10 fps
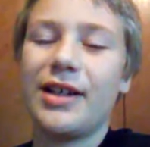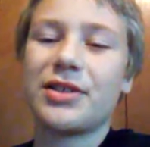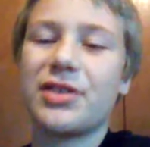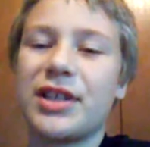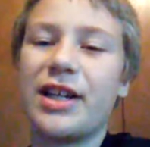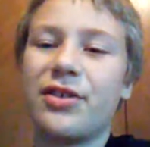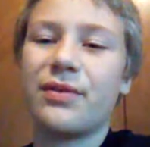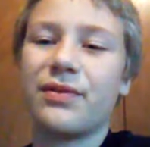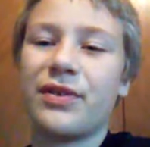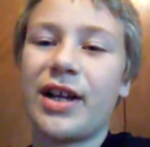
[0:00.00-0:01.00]
So stay
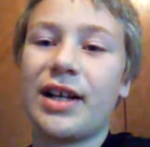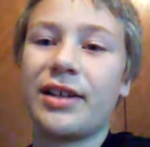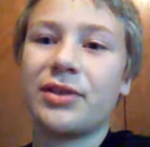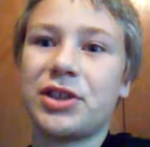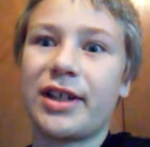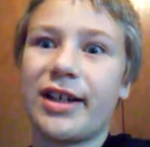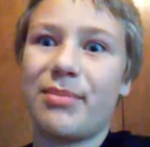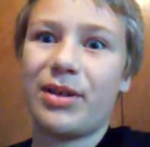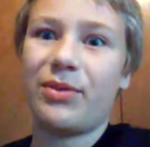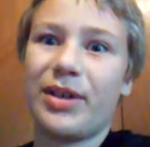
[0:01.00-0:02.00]
tuned for that and go check out
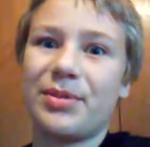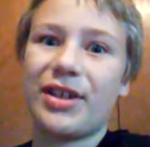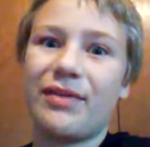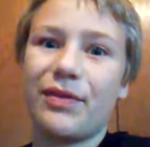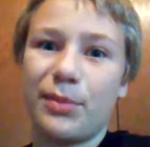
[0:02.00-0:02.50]
my website for